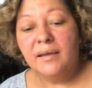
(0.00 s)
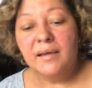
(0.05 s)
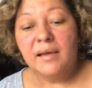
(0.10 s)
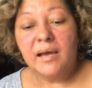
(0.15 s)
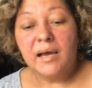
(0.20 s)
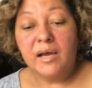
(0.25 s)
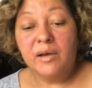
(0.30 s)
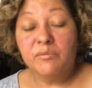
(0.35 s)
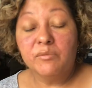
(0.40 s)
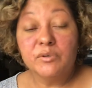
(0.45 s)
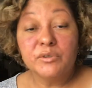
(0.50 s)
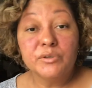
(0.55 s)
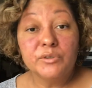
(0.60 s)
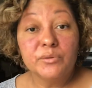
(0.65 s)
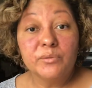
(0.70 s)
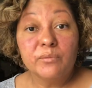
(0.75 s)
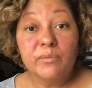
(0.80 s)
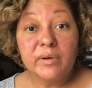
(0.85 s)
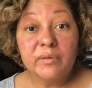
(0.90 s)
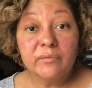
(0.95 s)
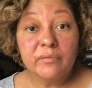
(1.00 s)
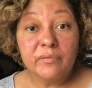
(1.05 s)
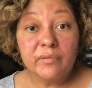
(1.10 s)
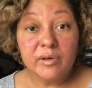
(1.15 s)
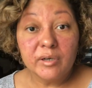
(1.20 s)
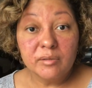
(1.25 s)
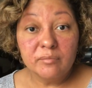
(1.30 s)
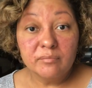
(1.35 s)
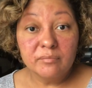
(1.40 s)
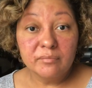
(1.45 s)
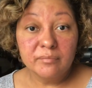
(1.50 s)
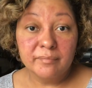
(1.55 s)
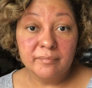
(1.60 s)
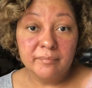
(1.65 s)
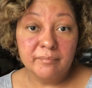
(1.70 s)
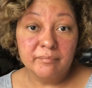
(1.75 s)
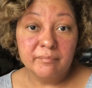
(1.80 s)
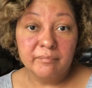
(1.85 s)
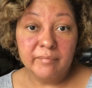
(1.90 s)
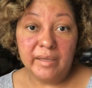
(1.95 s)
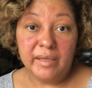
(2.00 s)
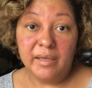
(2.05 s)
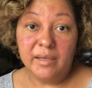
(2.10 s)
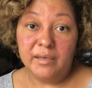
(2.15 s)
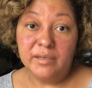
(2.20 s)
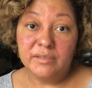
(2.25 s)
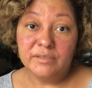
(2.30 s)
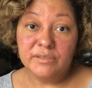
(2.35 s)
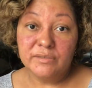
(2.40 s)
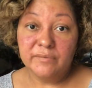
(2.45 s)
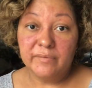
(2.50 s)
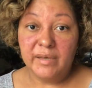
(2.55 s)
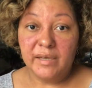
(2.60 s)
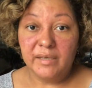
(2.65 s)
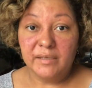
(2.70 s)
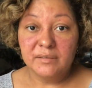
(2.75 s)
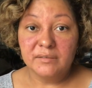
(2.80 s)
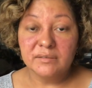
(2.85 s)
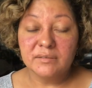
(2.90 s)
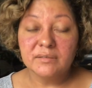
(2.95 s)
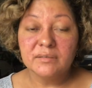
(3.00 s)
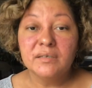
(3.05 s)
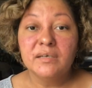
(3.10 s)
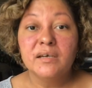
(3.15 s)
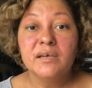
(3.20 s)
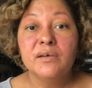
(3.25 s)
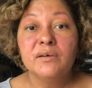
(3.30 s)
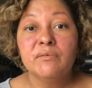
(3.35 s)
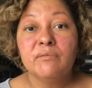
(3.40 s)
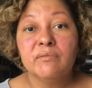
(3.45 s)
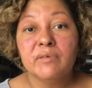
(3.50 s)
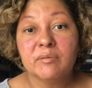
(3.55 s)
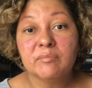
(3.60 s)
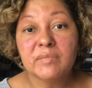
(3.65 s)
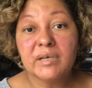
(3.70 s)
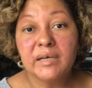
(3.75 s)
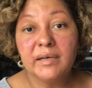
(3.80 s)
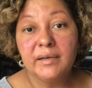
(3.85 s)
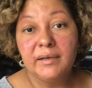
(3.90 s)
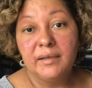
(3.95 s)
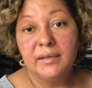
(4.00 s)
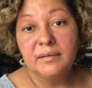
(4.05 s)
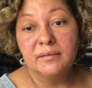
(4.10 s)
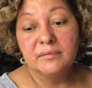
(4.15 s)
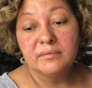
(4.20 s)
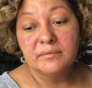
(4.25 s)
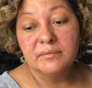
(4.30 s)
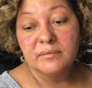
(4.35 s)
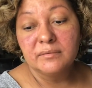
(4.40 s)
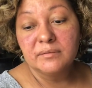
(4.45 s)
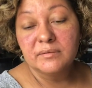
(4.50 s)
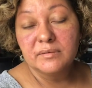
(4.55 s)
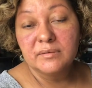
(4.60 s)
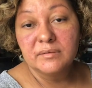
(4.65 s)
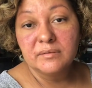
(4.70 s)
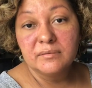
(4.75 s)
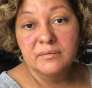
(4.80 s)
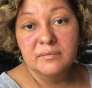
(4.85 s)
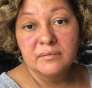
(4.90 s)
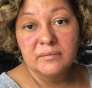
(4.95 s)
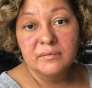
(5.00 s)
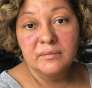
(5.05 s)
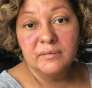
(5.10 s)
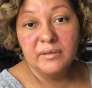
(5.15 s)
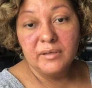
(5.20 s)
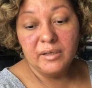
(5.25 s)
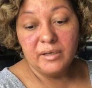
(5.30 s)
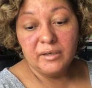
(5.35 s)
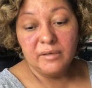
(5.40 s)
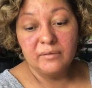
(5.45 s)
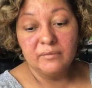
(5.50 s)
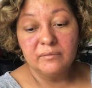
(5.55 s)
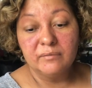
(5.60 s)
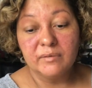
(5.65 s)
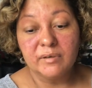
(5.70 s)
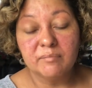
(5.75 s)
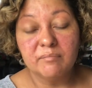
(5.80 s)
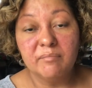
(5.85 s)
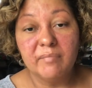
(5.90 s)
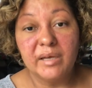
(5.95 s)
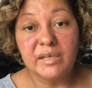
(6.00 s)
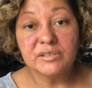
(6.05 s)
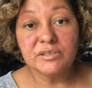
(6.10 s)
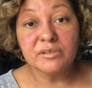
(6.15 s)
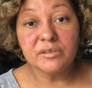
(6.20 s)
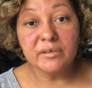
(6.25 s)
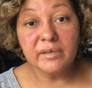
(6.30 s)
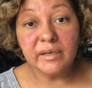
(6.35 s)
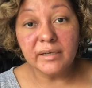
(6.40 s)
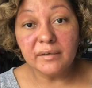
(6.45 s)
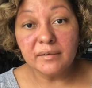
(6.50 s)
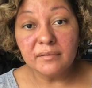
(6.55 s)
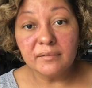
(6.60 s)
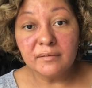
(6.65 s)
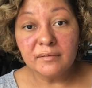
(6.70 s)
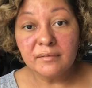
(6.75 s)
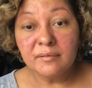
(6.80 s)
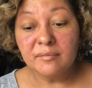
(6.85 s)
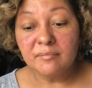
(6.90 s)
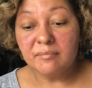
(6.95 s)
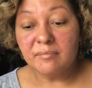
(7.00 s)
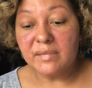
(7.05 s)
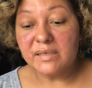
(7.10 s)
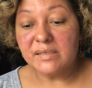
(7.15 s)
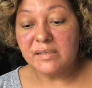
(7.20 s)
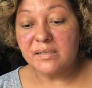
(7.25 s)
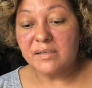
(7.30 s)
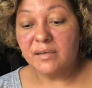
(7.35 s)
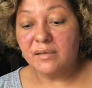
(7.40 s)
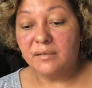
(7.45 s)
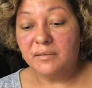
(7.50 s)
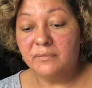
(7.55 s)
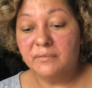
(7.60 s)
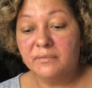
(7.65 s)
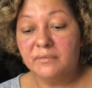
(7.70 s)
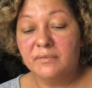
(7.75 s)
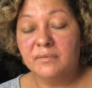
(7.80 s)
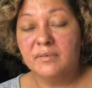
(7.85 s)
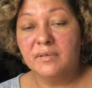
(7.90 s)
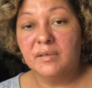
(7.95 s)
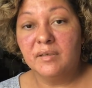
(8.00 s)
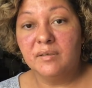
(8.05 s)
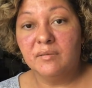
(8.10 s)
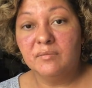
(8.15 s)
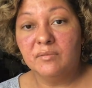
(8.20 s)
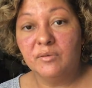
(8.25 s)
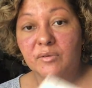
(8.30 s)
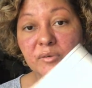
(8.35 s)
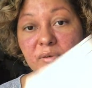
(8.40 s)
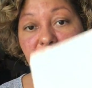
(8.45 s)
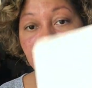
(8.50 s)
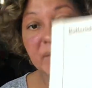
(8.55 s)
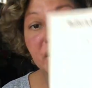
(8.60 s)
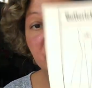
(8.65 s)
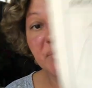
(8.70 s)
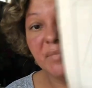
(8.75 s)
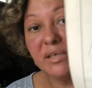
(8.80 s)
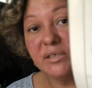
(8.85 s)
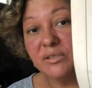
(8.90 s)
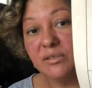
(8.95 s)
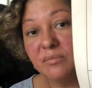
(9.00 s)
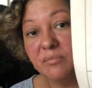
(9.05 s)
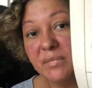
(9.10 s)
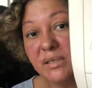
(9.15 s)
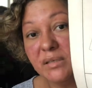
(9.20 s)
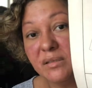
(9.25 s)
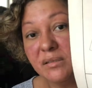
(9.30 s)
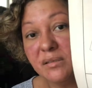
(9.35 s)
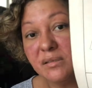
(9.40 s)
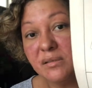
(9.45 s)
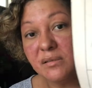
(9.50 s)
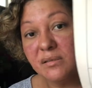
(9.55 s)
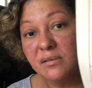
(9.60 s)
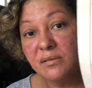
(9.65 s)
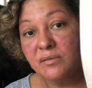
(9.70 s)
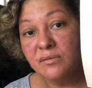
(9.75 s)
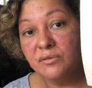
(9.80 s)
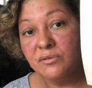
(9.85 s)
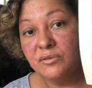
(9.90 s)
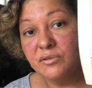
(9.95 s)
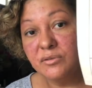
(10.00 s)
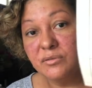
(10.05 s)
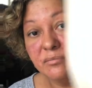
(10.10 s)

I will do one from beginning to end, from cutting, you know, from measuring myself, doing my measurements, to